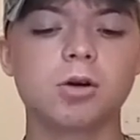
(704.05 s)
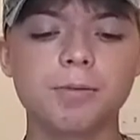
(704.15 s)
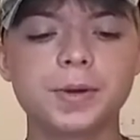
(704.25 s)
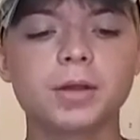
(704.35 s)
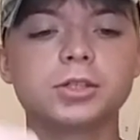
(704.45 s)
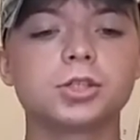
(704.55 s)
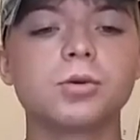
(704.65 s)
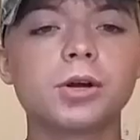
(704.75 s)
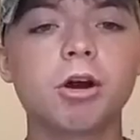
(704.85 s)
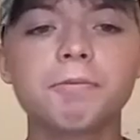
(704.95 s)
Hope y'all
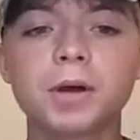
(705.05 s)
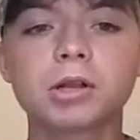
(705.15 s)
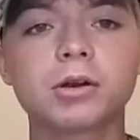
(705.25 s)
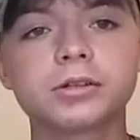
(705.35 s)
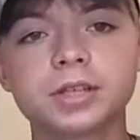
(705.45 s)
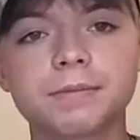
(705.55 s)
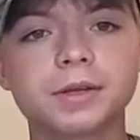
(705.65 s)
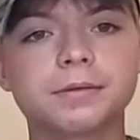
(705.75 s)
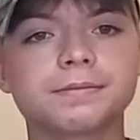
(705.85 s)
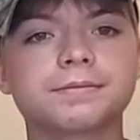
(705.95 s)
enjoyed. Hope y'all learned
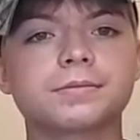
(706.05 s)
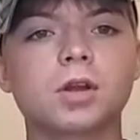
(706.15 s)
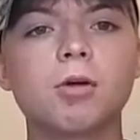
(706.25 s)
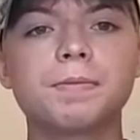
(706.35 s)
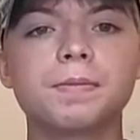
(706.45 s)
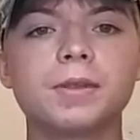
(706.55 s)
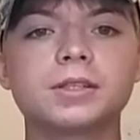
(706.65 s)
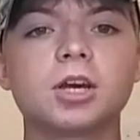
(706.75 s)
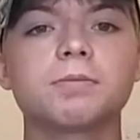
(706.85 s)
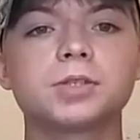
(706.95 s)
something. Hope
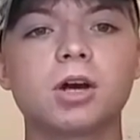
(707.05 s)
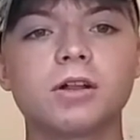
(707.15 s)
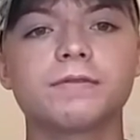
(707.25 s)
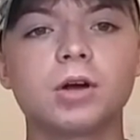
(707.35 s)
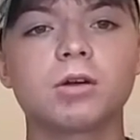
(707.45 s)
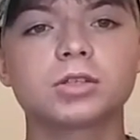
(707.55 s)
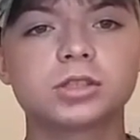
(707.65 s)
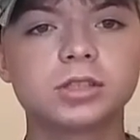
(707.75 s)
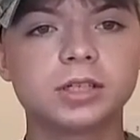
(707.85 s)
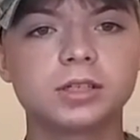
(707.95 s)
this helped y'all if y'all
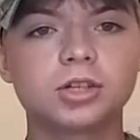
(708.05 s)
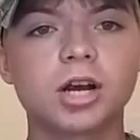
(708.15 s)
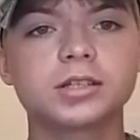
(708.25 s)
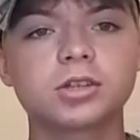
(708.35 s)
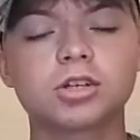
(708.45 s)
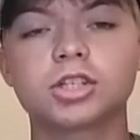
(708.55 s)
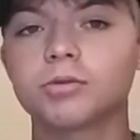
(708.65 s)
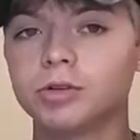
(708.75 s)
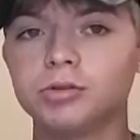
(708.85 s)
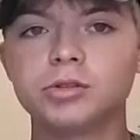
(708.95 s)
are trying to start your
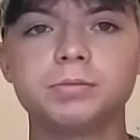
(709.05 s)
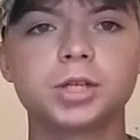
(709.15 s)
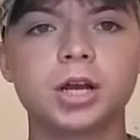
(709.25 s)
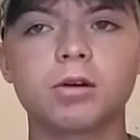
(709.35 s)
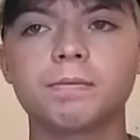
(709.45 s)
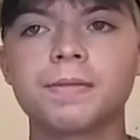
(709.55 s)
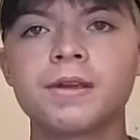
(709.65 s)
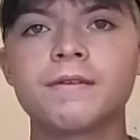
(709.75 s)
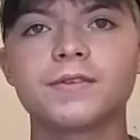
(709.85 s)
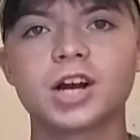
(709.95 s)
own YouTube channel.
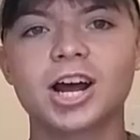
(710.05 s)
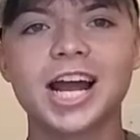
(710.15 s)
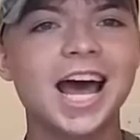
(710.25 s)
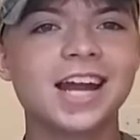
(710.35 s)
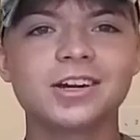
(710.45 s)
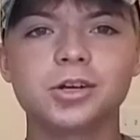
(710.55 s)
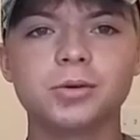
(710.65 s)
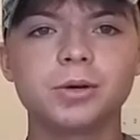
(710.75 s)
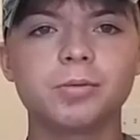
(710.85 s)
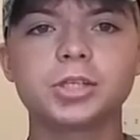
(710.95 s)
Figure out how to
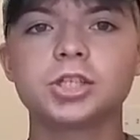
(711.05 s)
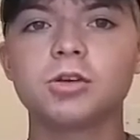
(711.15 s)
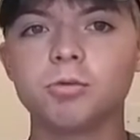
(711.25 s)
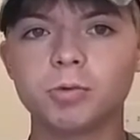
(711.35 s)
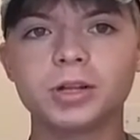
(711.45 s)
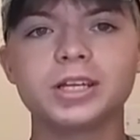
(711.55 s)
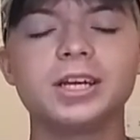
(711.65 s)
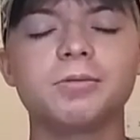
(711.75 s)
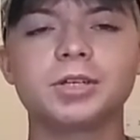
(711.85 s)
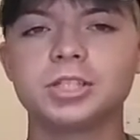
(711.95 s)
do it. What do you really
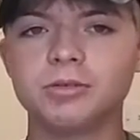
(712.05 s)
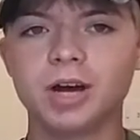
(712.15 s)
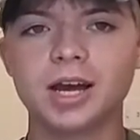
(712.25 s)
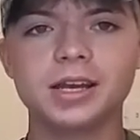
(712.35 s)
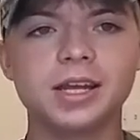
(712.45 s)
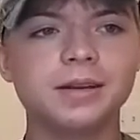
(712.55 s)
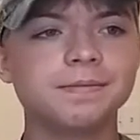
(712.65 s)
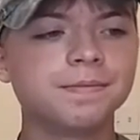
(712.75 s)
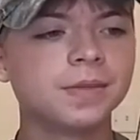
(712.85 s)
need? What do you not need?